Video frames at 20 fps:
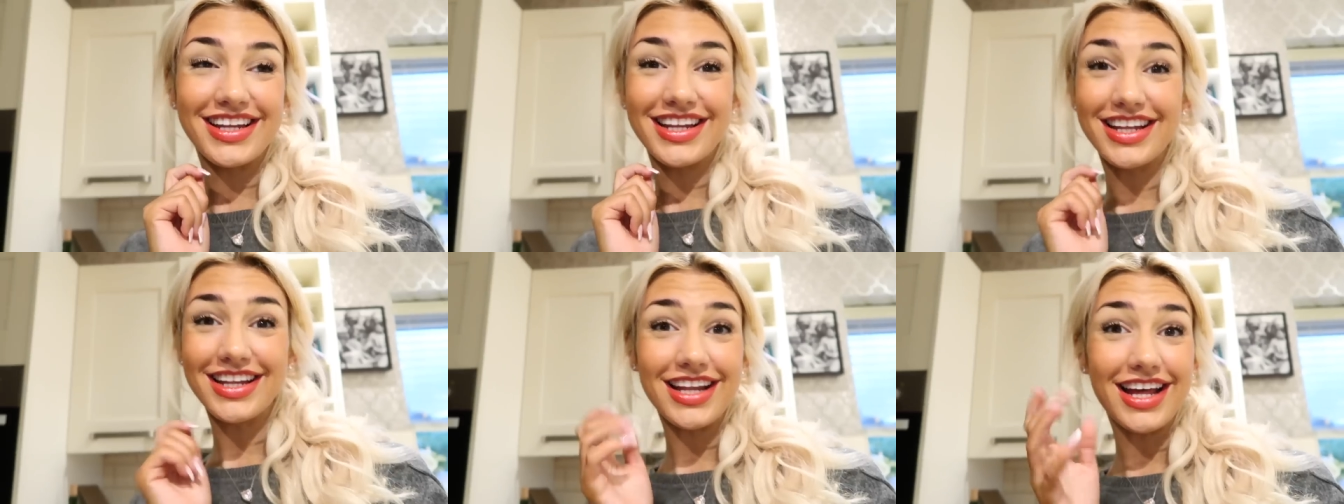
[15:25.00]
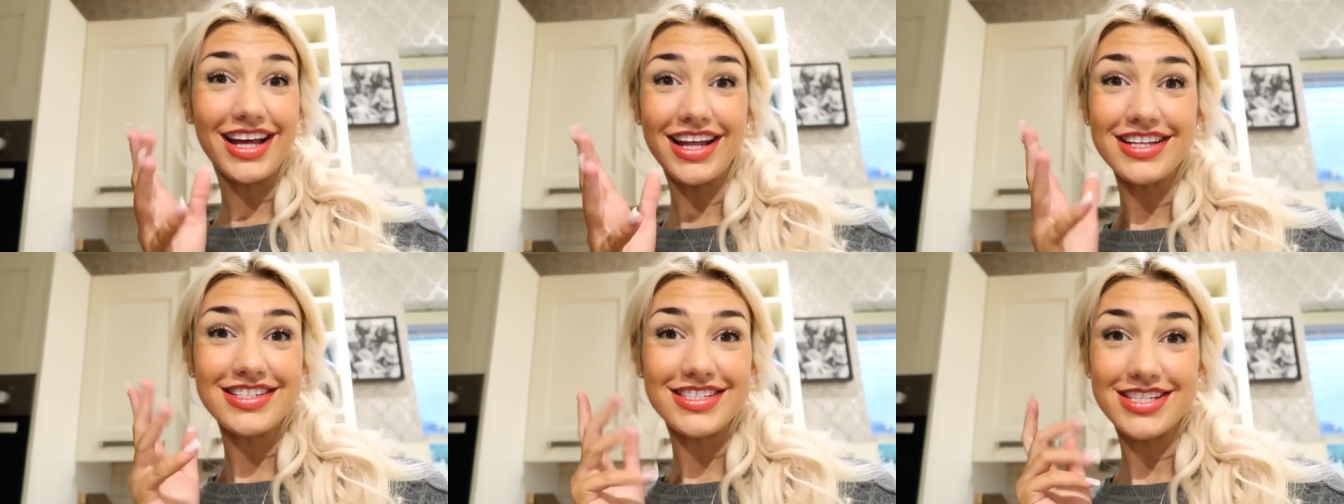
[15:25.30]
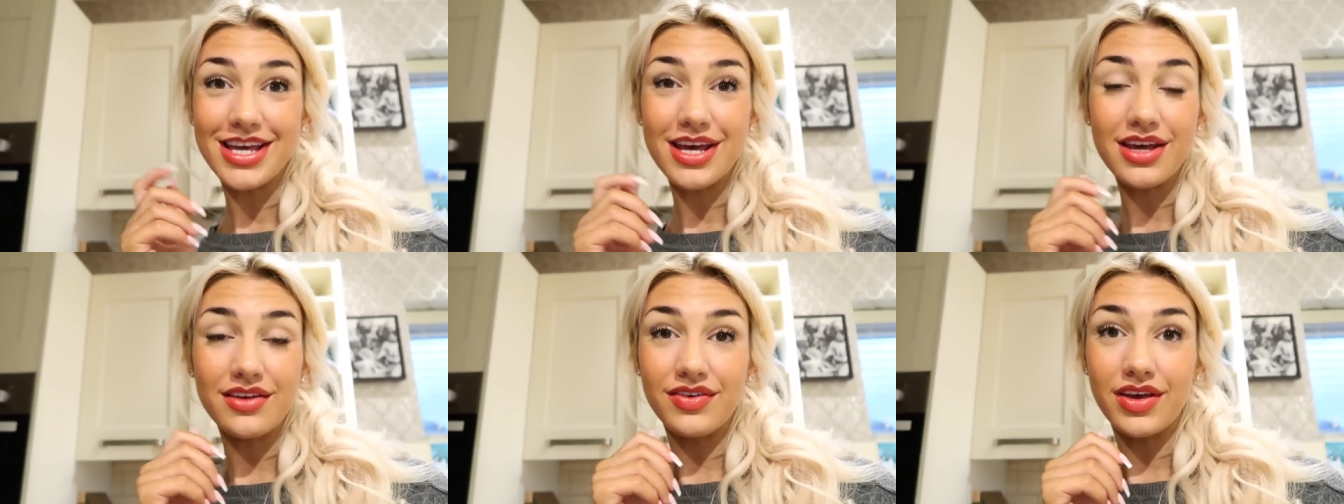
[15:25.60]
And I, I
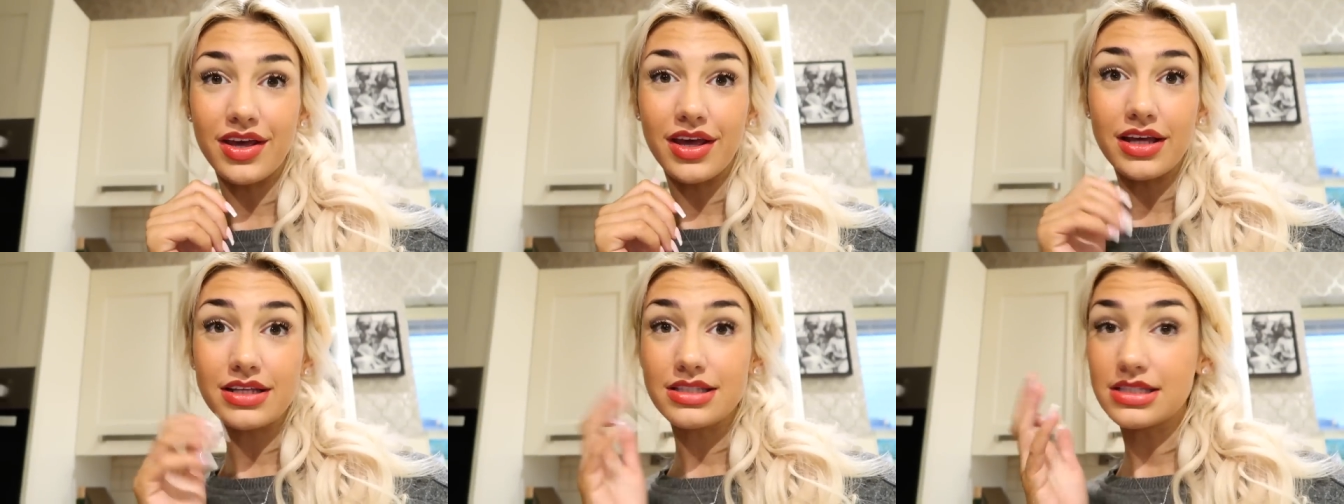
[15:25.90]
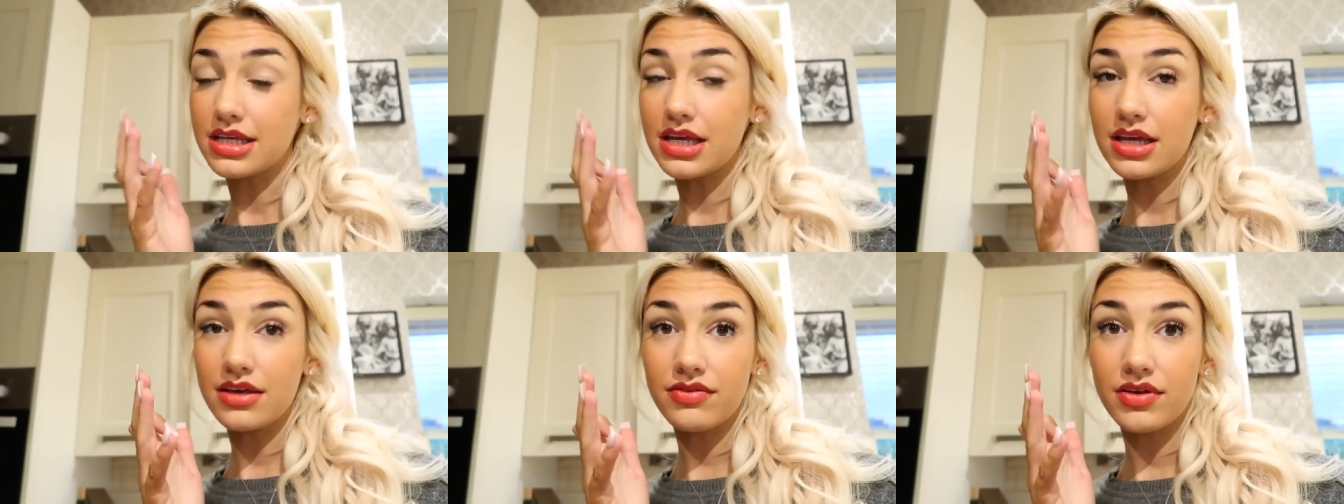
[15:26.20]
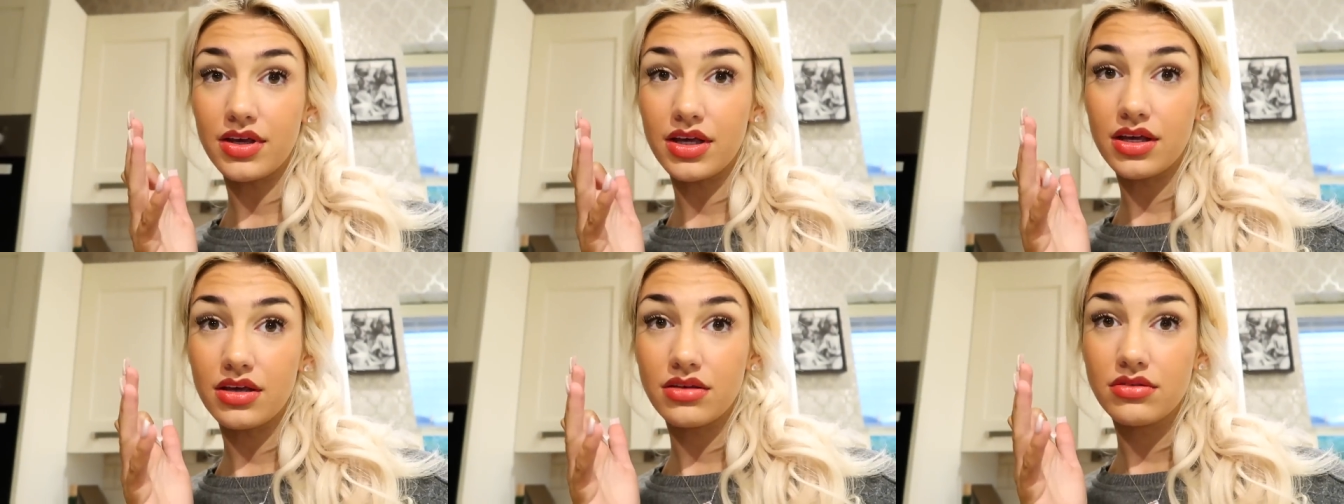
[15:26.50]
save it, I save
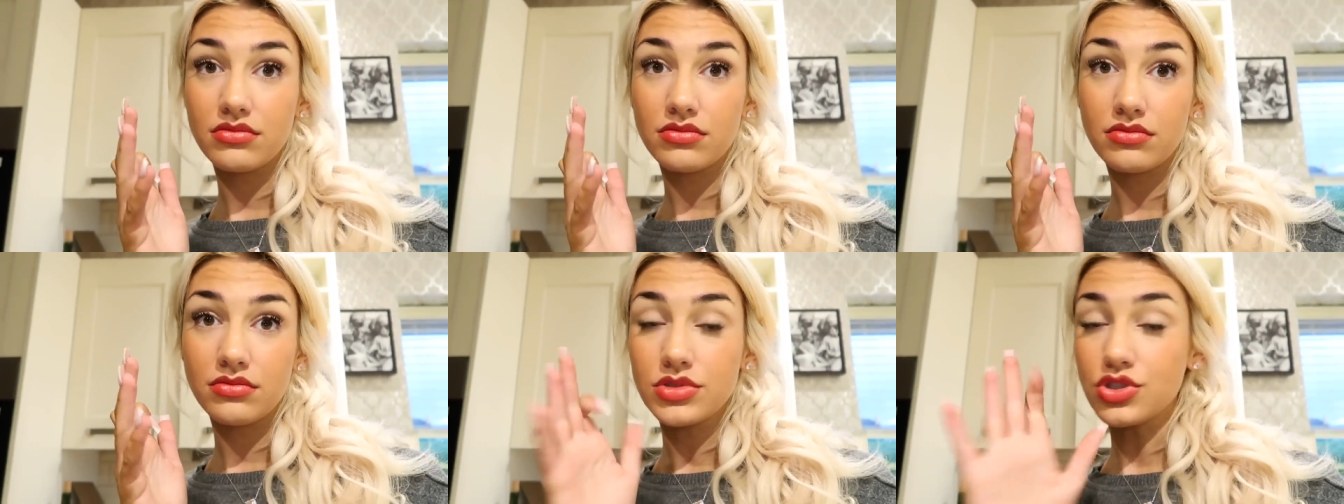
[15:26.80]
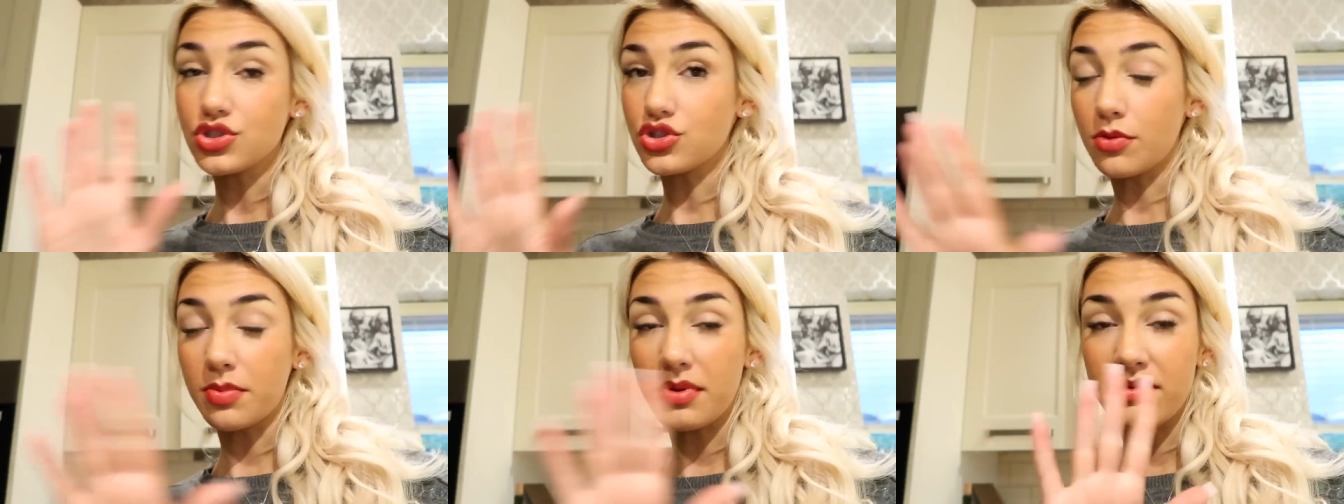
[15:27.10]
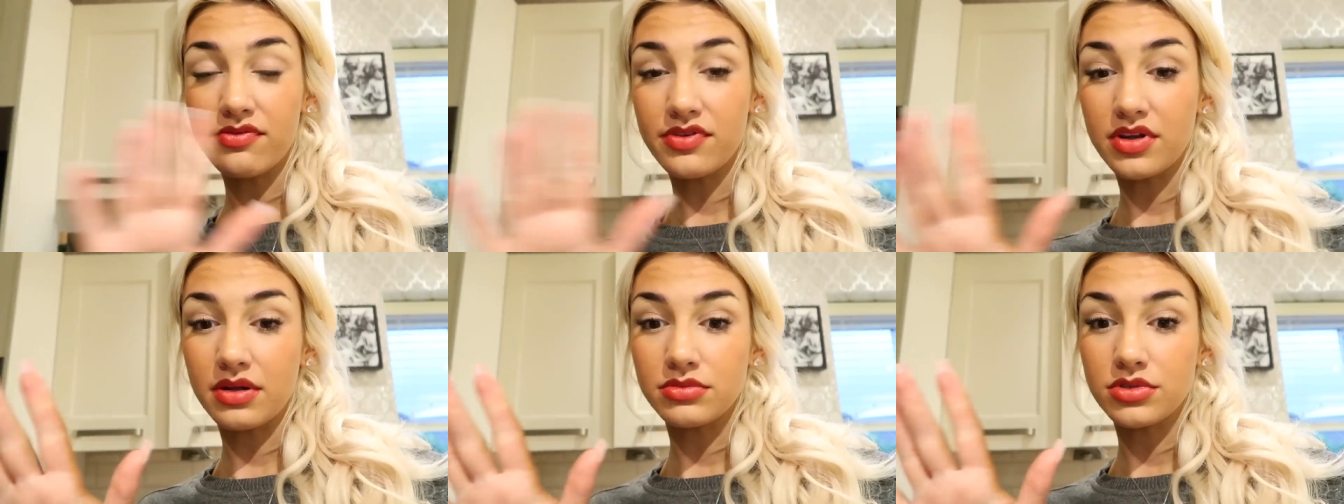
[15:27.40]
it. Stop
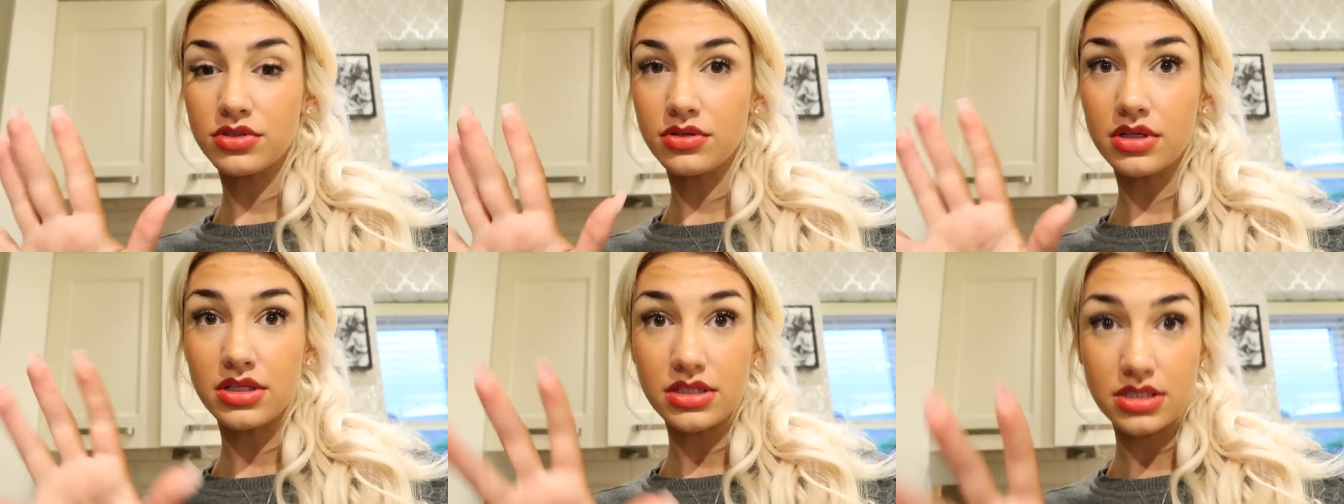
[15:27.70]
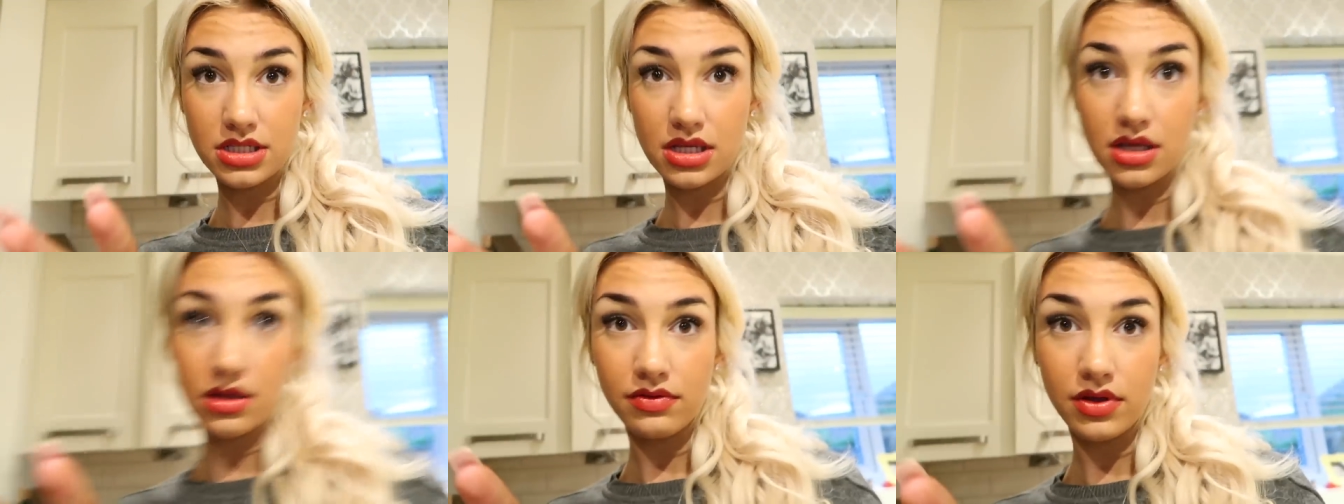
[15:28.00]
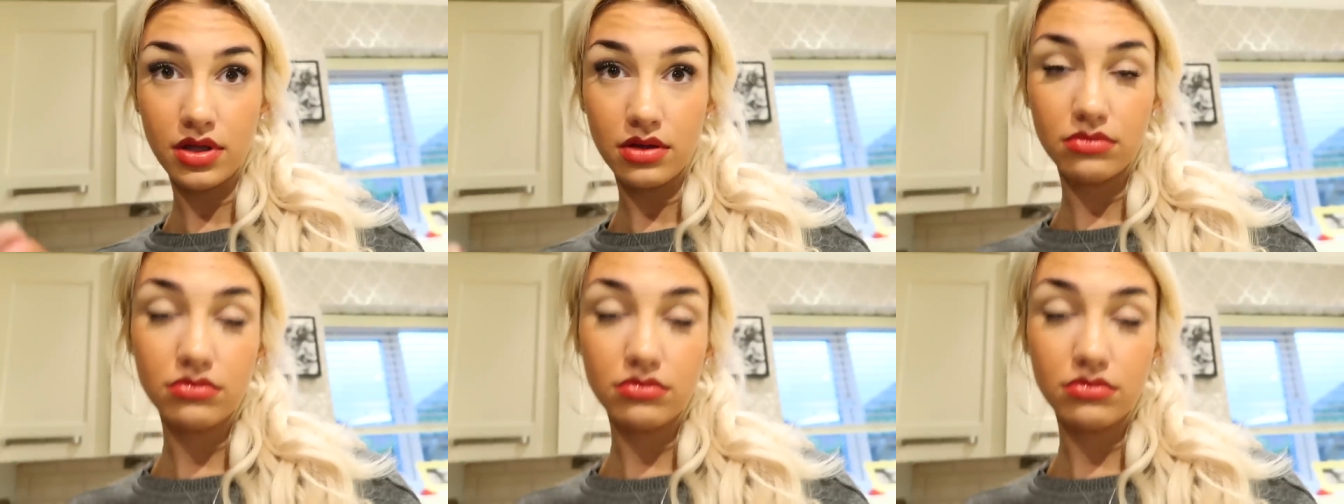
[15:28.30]
everything I'm doing, I save it.